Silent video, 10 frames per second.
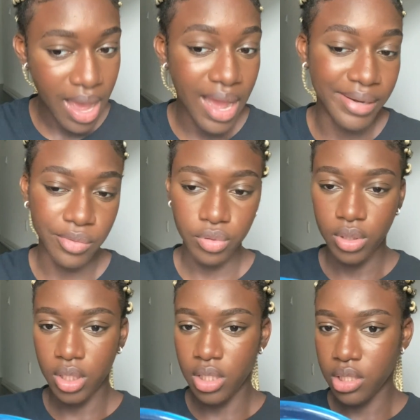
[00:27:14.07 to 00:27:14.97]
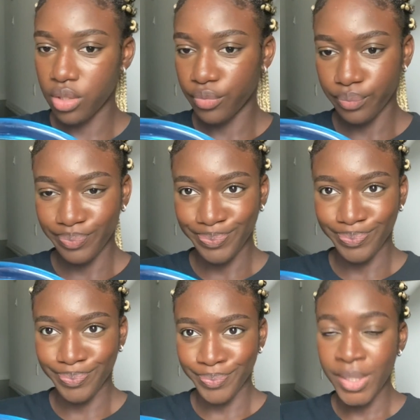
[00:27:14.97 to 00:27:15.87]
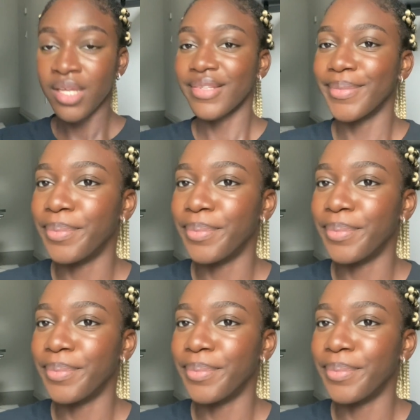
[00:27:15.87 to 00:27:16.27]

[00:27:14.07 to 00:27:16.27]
I don't think the